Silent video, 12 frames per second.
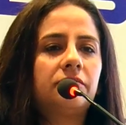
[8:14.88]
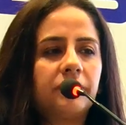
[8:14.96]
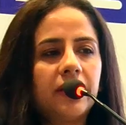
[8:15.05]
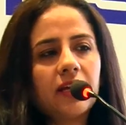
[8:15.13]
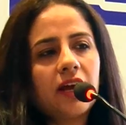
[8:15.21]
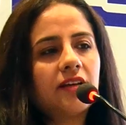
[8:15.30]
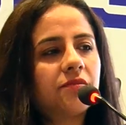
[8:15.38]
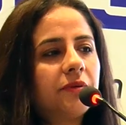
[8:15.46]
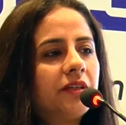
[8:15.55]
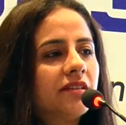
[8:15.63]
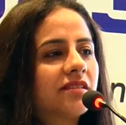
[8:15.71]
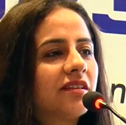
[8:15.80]
It has
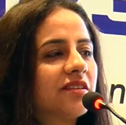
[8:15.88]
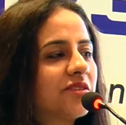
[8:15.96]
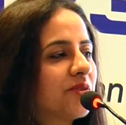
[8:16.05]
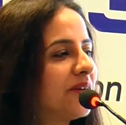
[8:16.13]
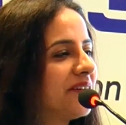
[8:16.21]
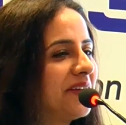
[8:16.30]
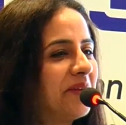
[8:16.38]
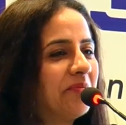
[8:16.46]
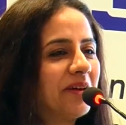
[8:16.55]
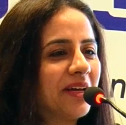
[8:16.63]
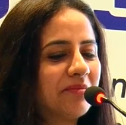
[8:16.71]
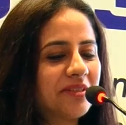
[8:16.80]
been discussed already,
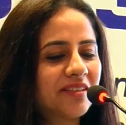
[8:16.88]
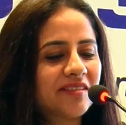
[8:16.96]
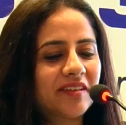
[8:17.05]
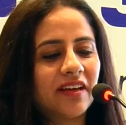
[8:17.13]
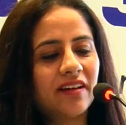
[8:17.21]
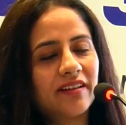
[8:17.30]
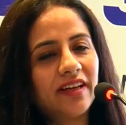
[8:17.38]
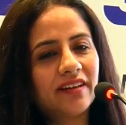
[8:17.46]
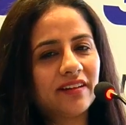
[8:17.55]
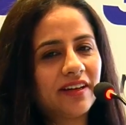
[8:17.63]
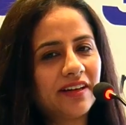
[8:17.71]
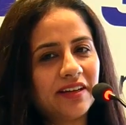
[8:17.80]
but I'm just
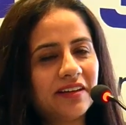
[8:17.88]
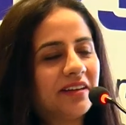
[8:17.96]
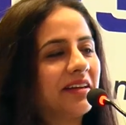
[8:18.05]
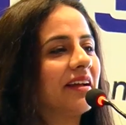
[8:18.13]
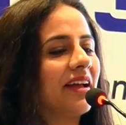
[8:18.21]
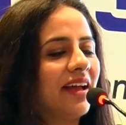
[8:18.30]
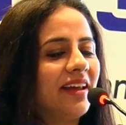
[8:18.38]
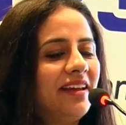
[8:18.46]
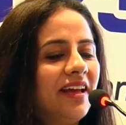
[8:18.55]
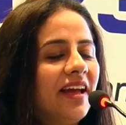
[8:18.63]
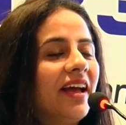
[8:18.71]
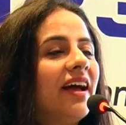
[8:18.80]
reiterating it
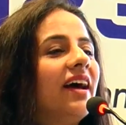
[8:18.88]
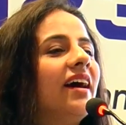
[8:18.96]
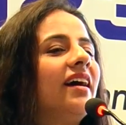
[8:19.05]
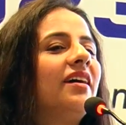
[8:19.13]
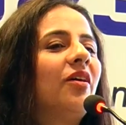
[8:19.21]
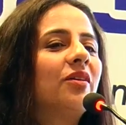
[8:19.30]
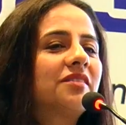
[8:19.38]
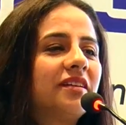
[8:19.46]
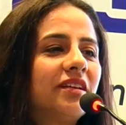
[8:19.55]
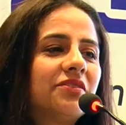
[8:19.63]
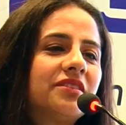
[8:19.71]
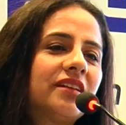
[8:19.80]
again.
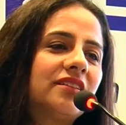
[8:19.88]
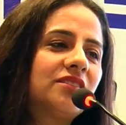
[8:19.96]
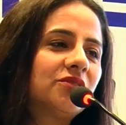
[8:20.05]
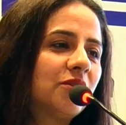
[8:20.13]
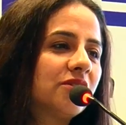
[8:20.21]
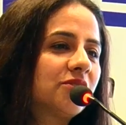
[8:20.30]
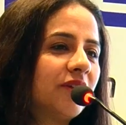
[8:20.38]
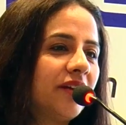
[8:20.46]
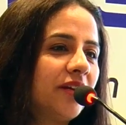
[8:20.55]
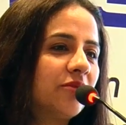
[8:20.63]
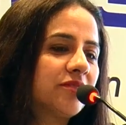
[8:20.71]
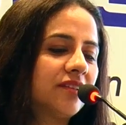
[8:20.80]
Oxidative stress is also
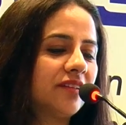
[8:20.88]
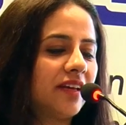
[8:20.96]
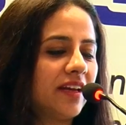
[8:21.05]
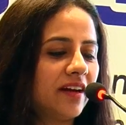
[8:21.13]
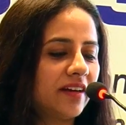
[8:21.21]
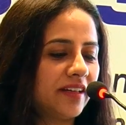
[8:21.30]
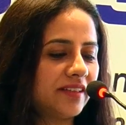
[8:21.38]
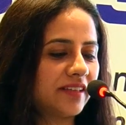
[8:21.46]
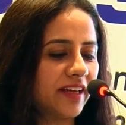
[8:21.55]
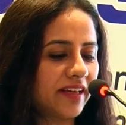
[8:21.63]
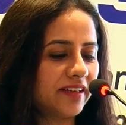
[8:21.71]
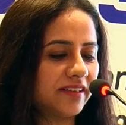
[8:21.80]
induced in the ART
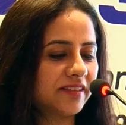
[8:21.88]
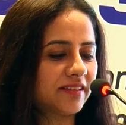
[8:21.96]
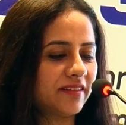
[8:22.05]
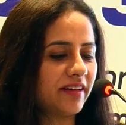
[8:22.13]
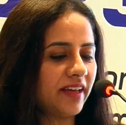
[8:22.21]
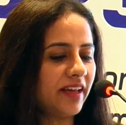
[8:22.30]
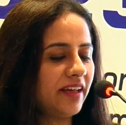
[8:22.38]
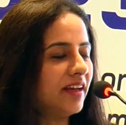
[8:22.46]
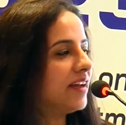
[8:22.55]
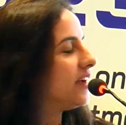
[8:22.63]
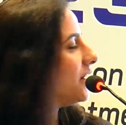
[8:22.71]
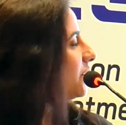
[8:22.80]
cycles, like
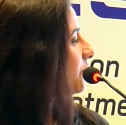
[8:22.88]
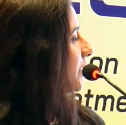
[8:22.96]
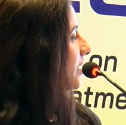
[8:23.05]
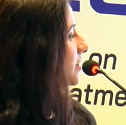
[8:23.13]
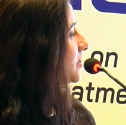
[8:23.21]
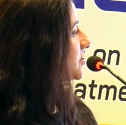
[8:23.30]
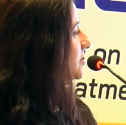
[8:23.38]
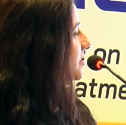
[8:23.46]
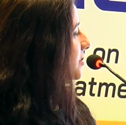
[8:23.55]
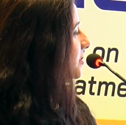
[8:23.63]
various,